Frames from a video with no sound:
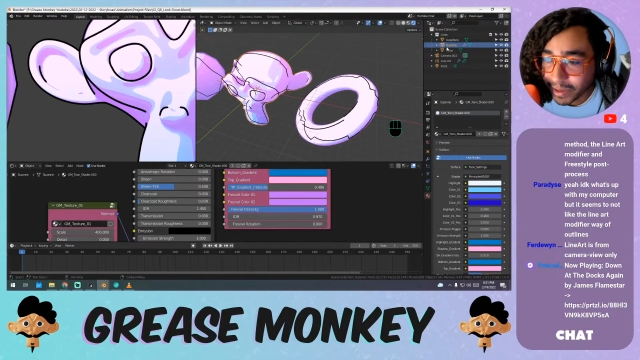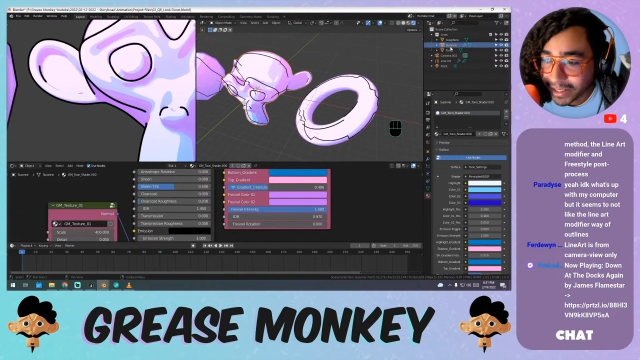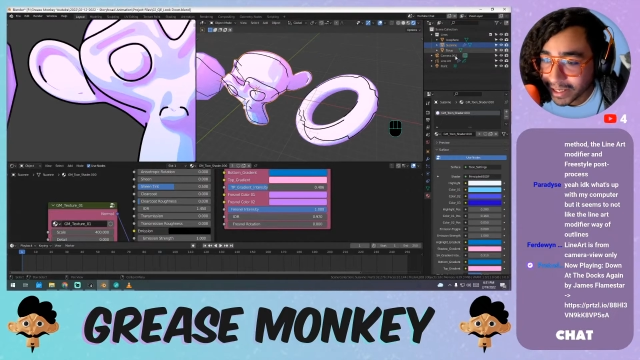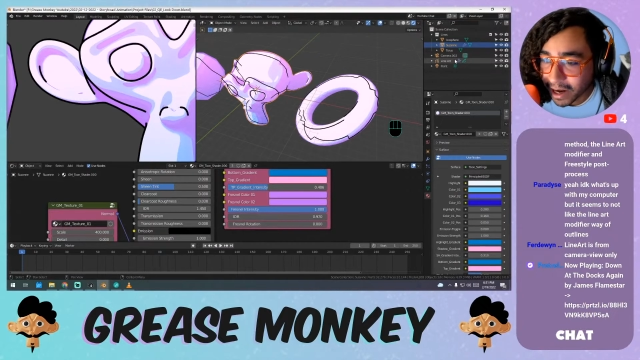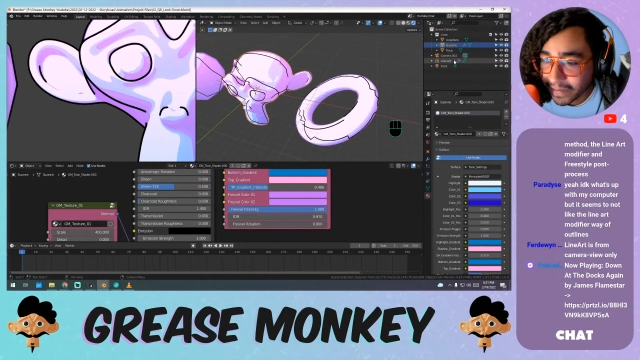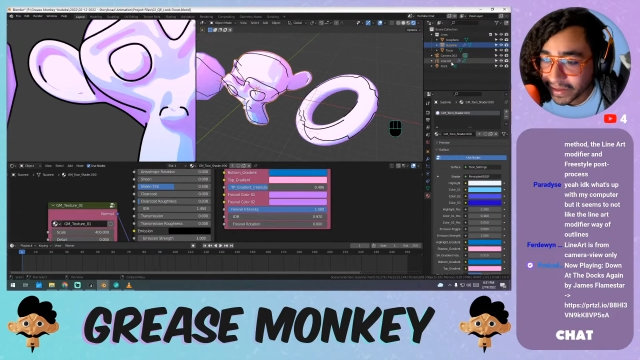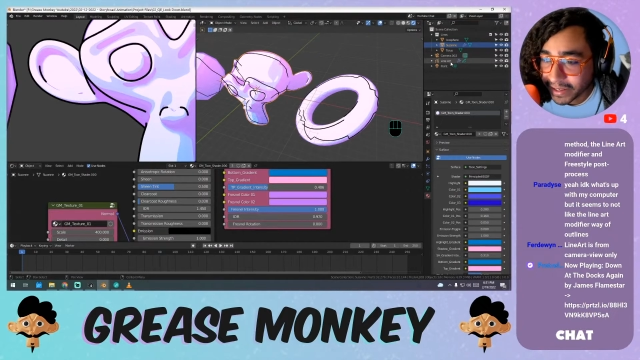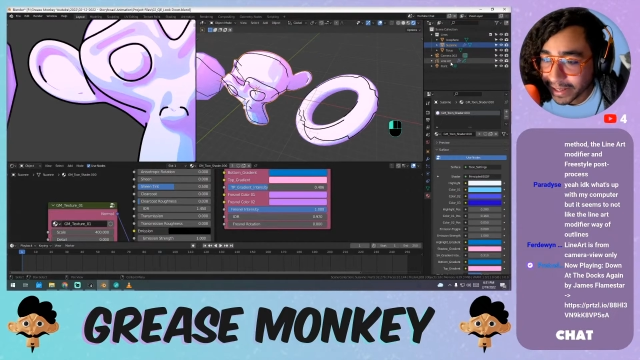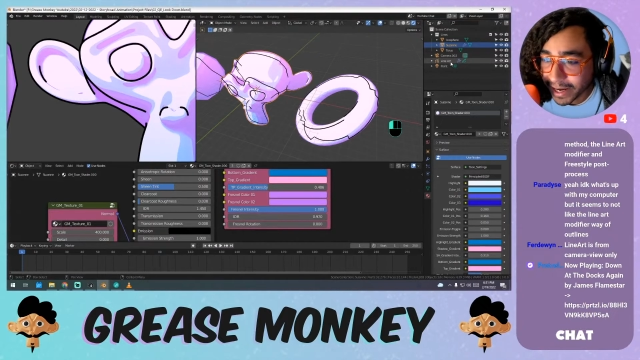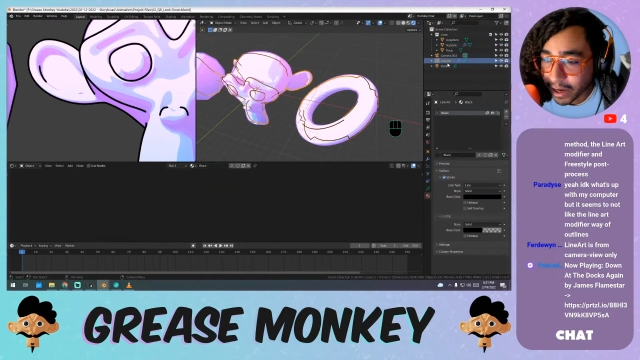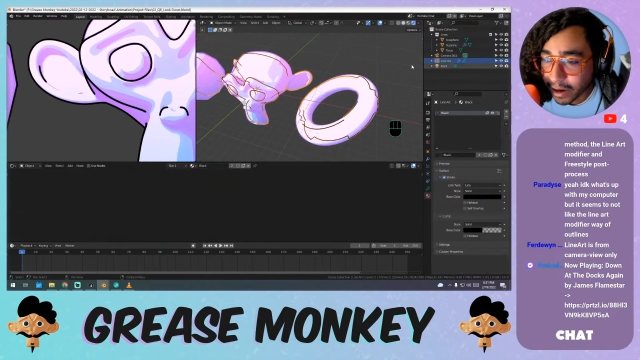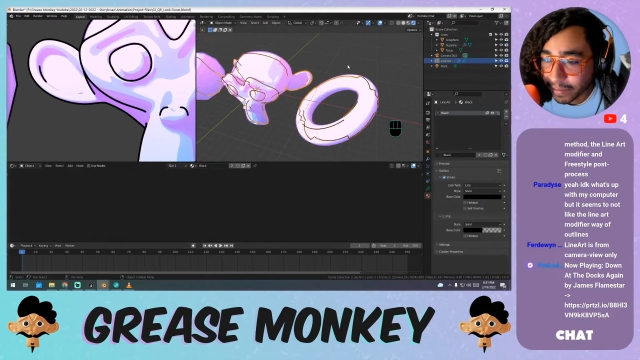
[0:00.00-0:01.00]
going to take off this
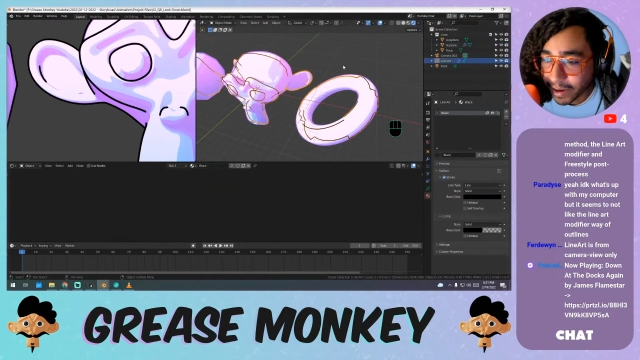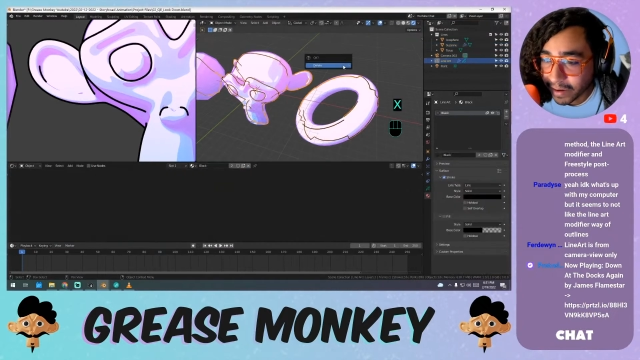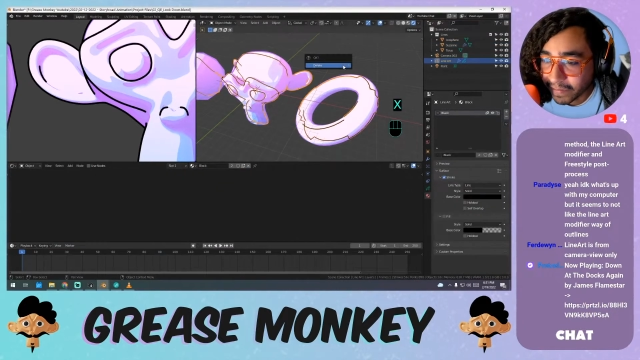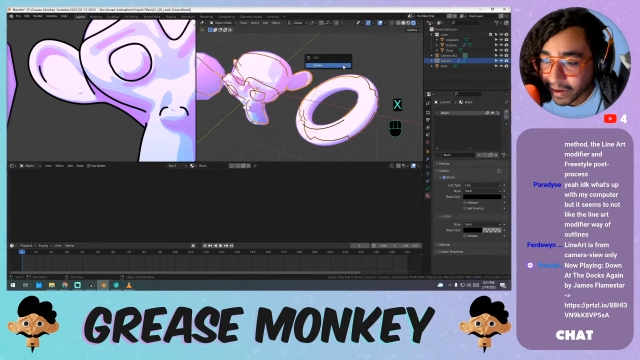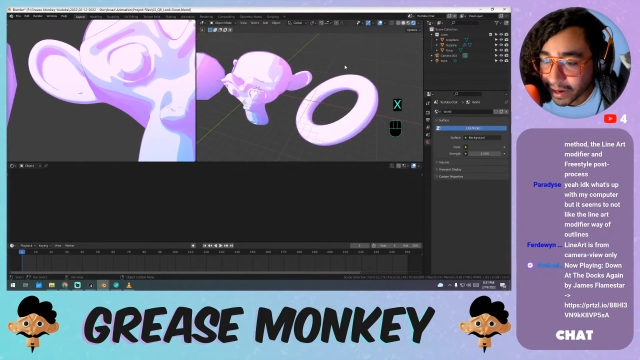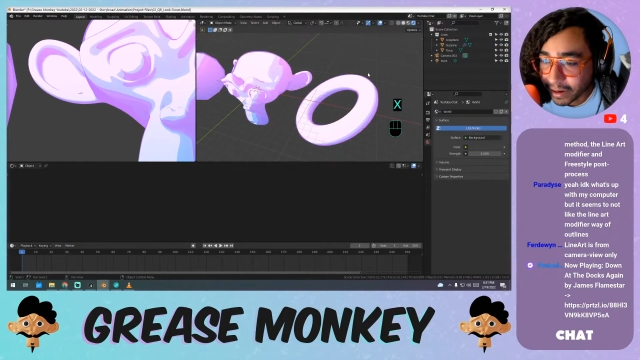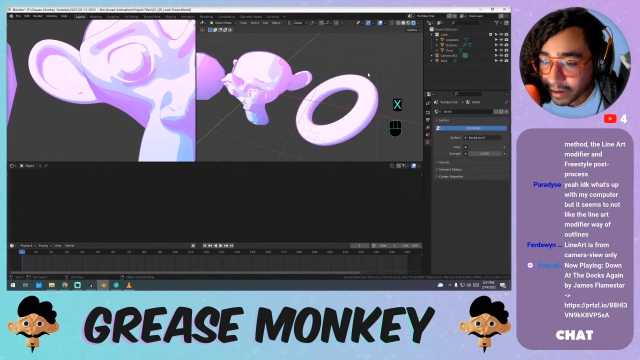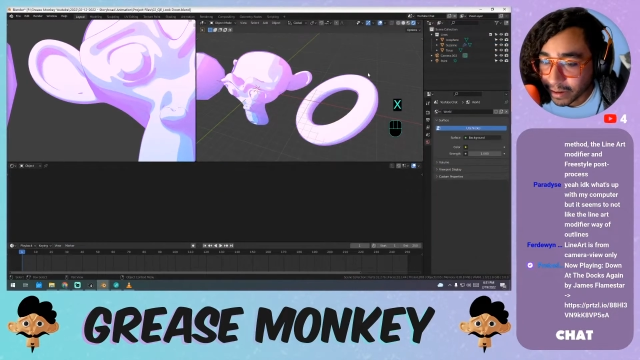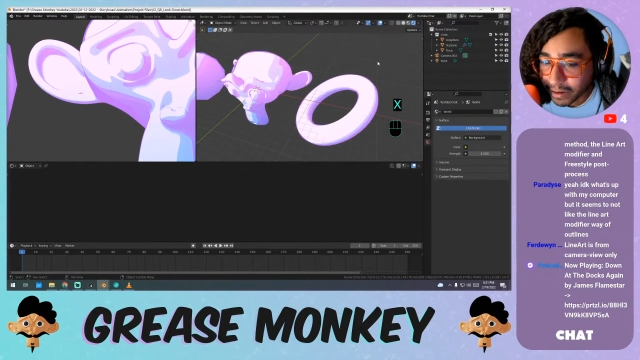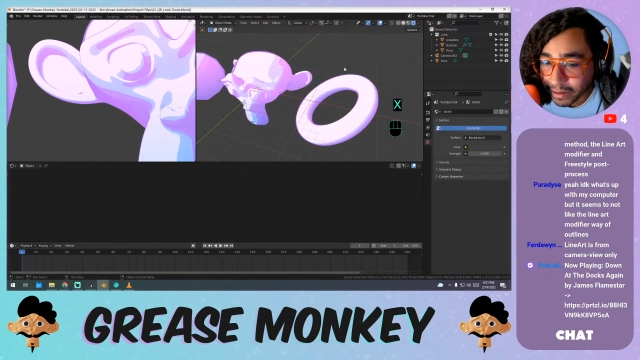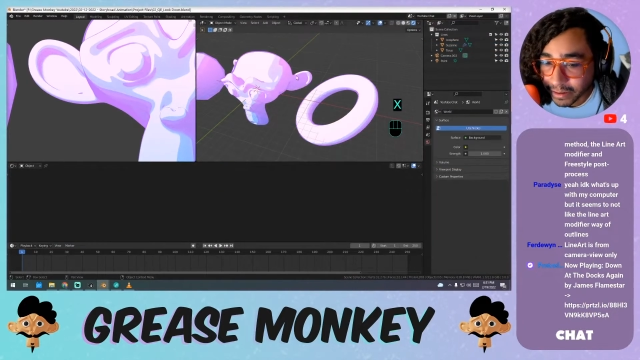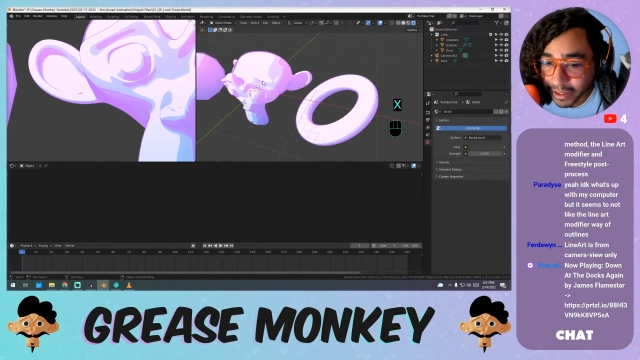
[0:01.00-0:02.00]
line art modifier,
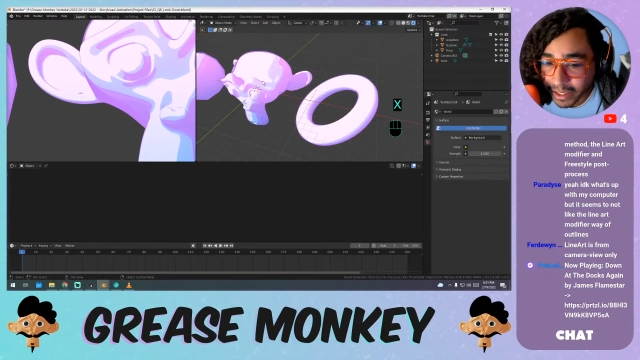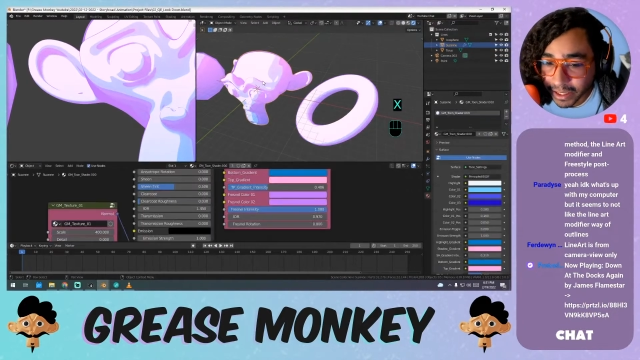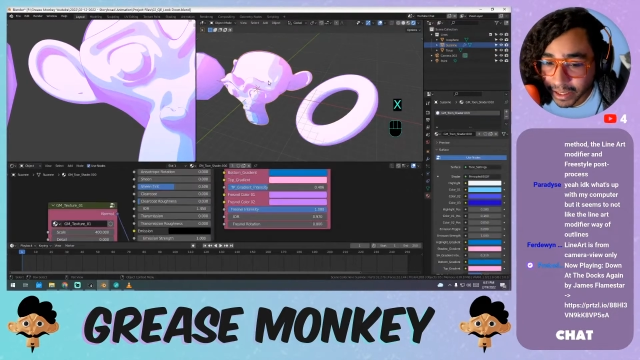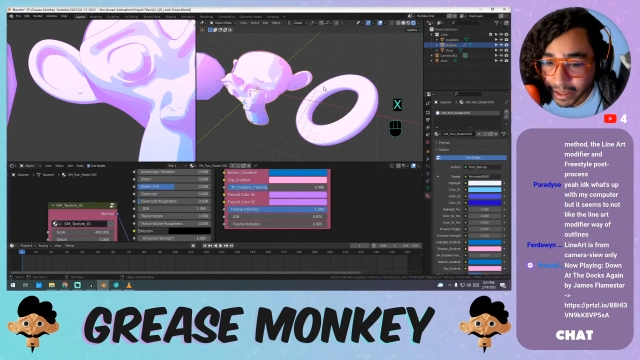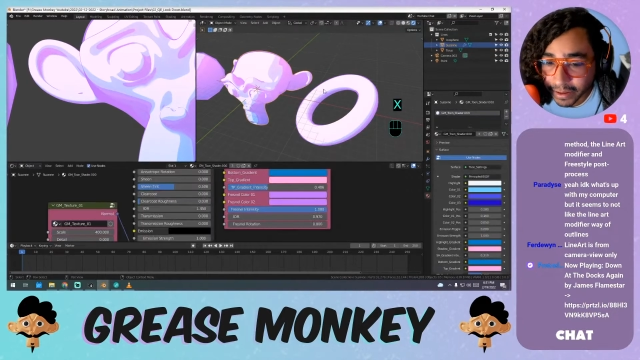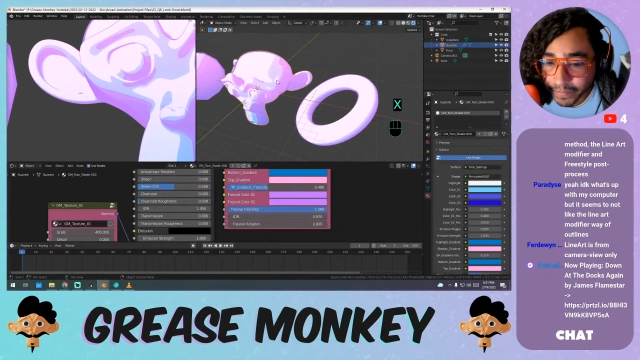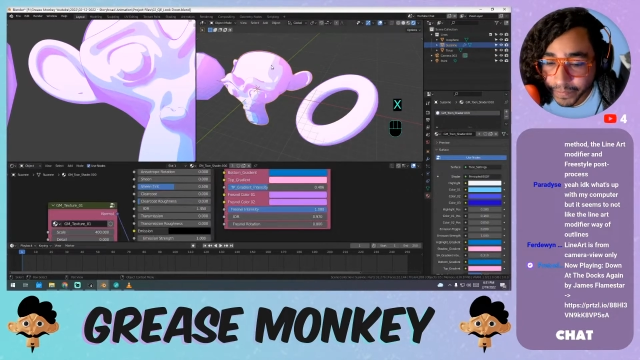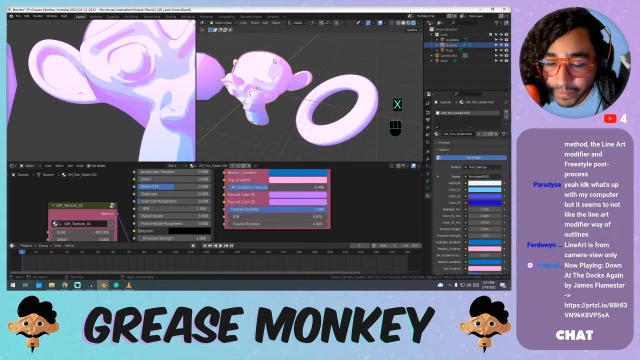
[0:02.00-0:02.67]
delete it.